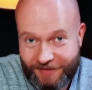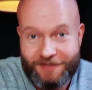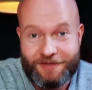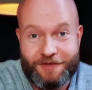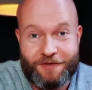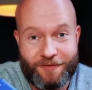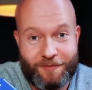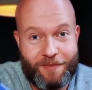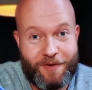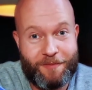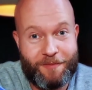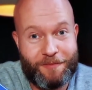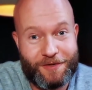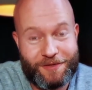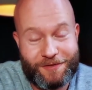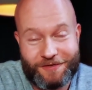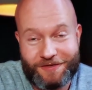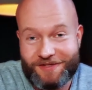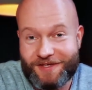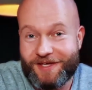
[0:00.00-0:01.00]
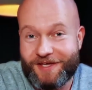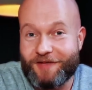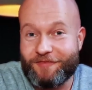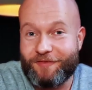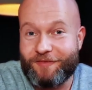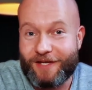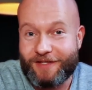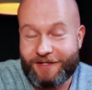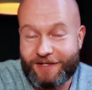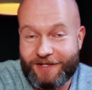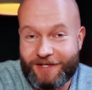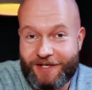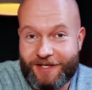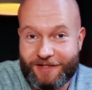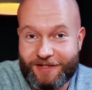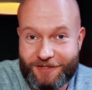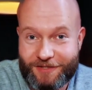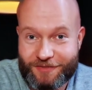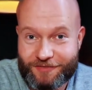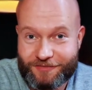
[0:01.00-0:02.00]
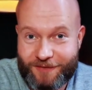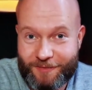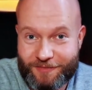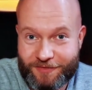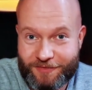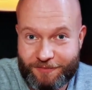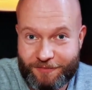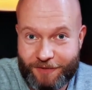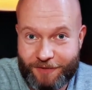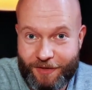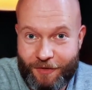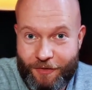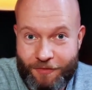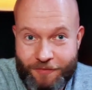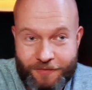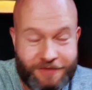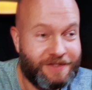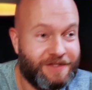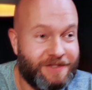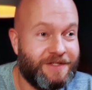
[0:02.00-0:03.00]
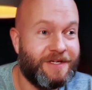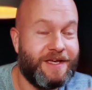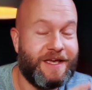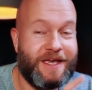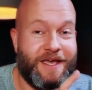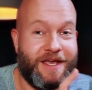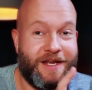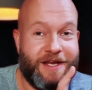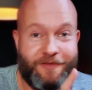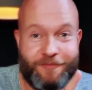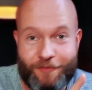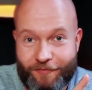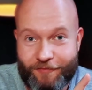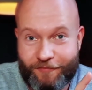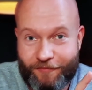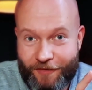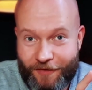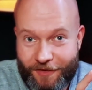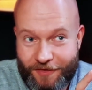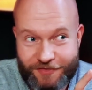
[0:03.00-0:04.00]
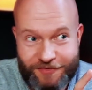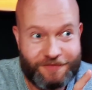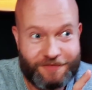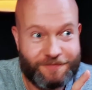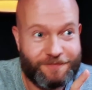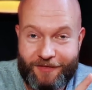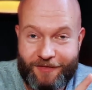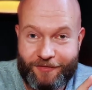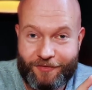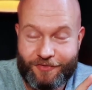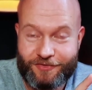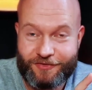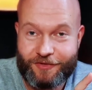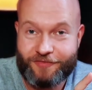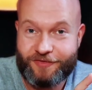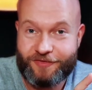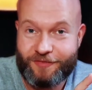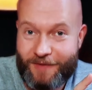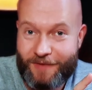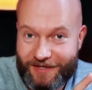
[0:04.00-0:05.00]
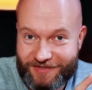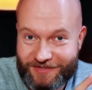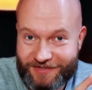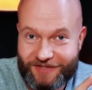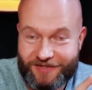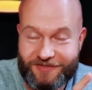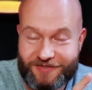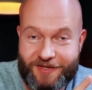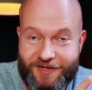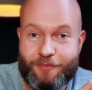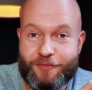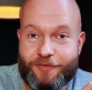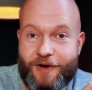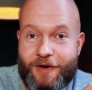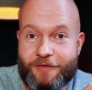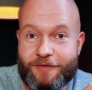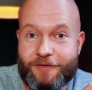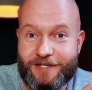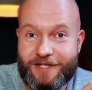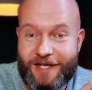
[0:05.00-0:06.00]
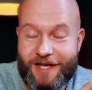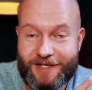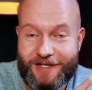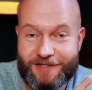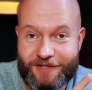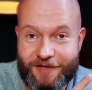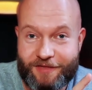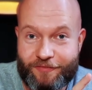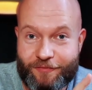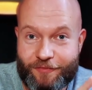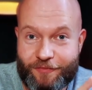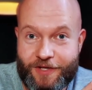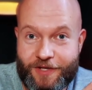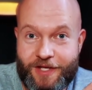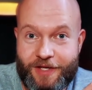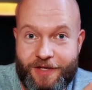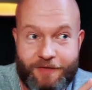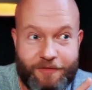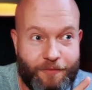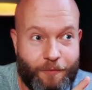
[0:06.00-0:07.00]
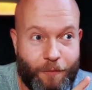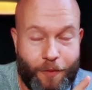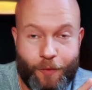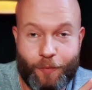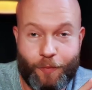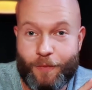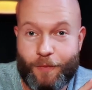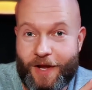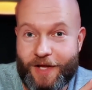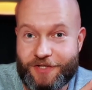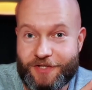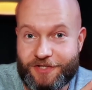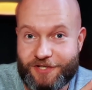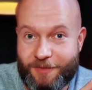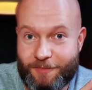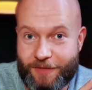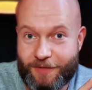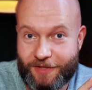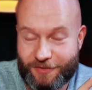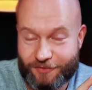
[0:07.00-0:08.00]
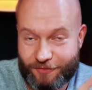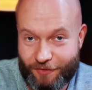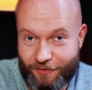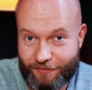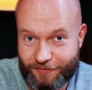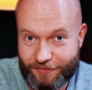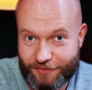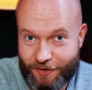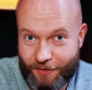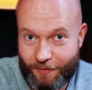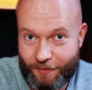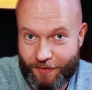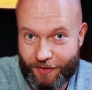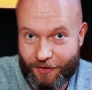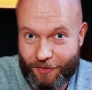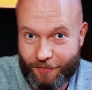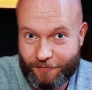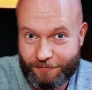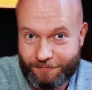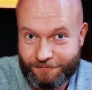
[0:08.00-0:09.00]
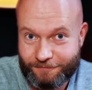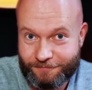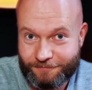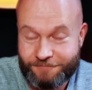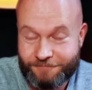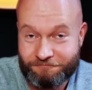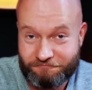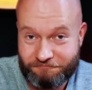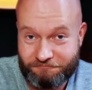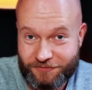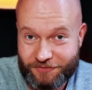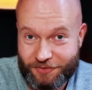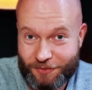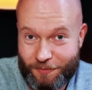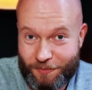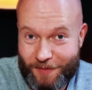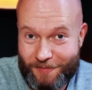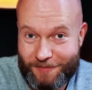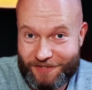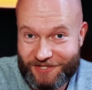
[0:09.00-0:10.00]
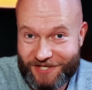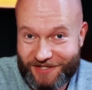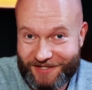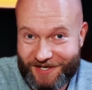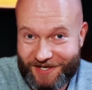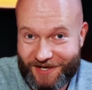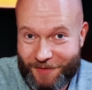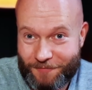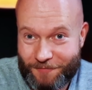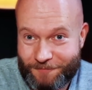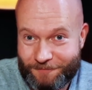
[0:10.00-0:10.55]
Remember, you can get it via the link in the description below. And if you're fast, Cross Country Magazine temporarily has a free worldwide shipping service going on. So maybe check that out.